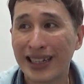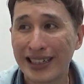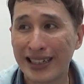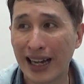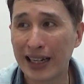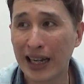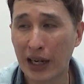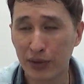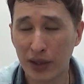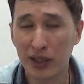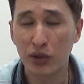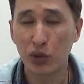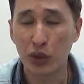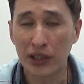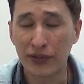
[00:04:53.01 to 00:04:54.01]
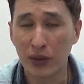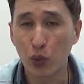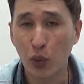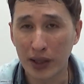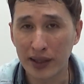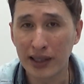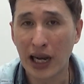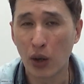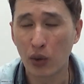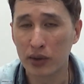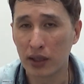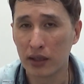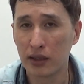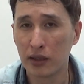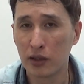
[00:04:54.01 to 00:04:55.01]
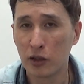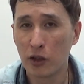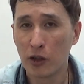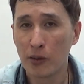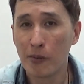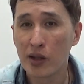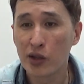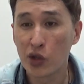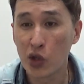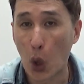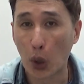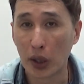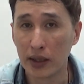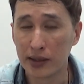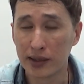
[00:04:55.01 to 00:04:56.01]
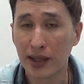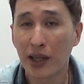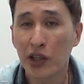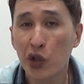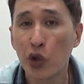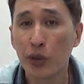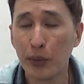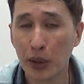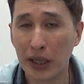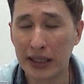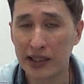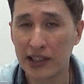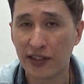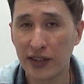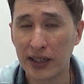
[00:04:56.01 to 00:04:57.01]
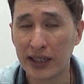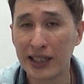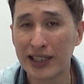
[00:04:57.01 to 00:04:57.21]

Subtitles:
$900 to even $1,000 cumulatively.